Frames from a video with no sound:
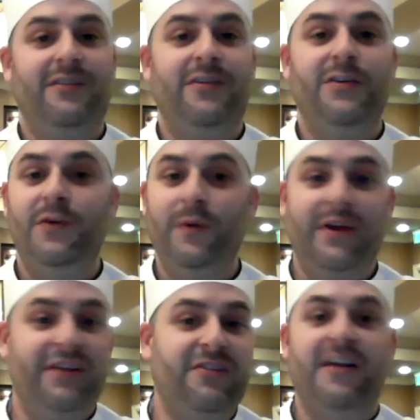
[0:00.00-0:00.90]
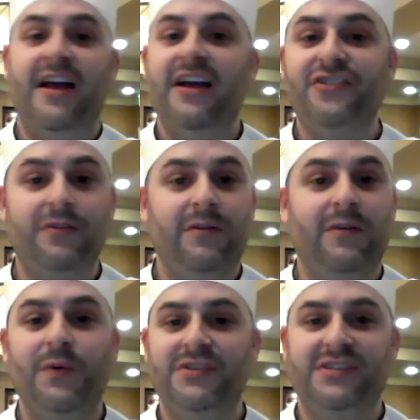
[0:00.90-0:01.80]
new international
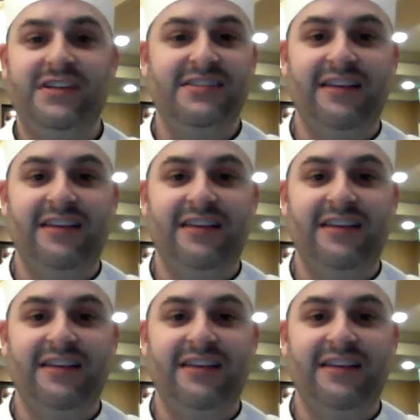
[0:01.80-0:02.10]
cuisines.